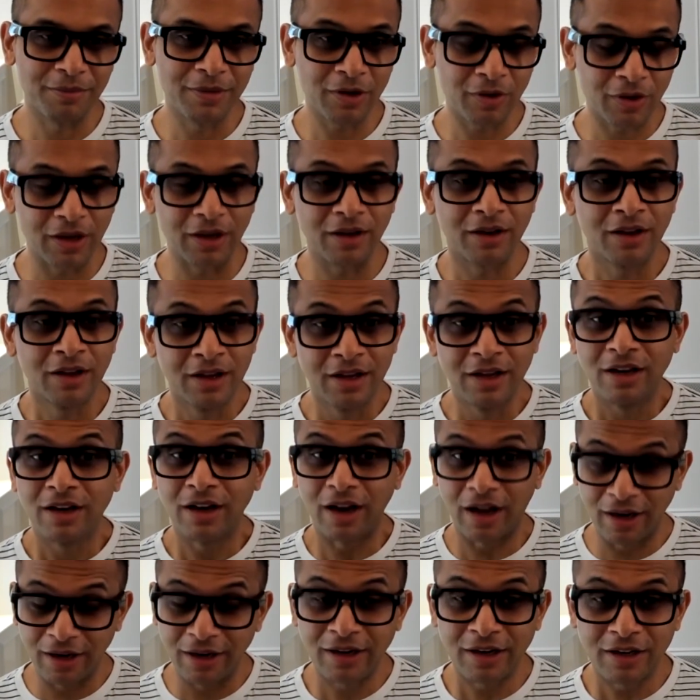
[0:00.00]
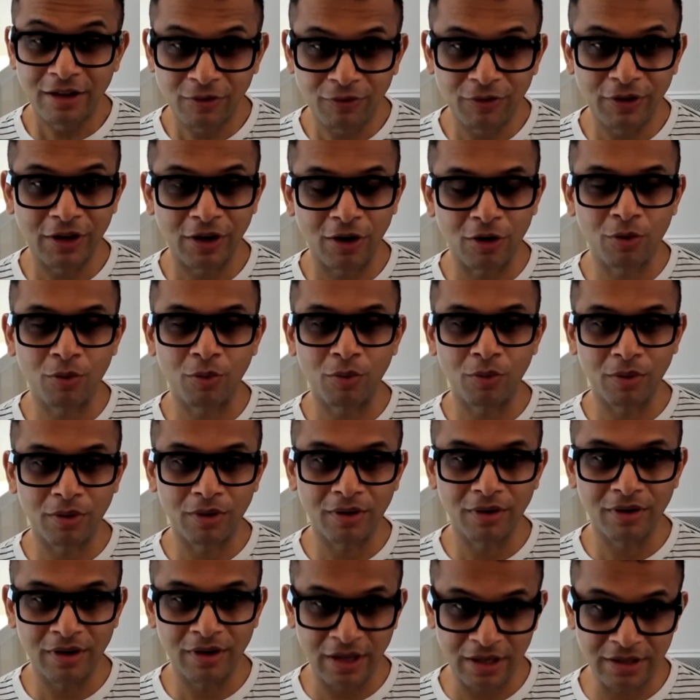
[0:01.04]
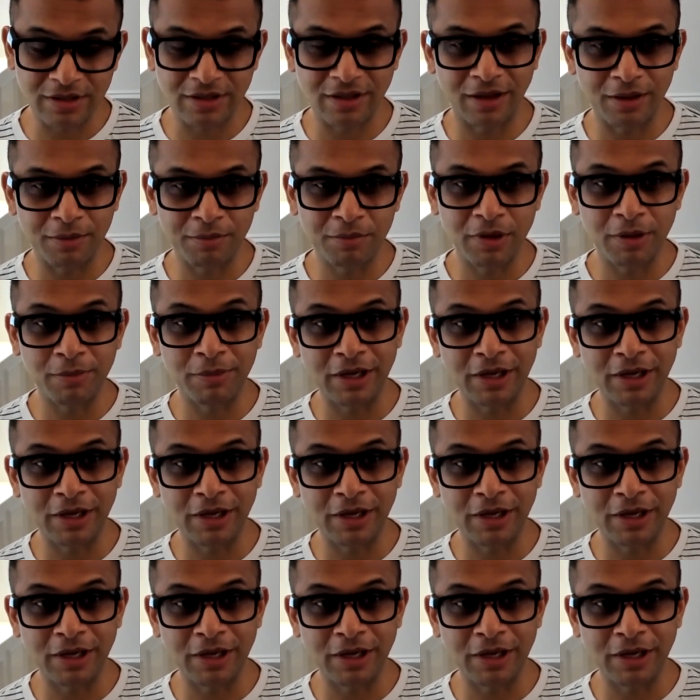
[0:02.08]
Okay, I'll at least figure out next time.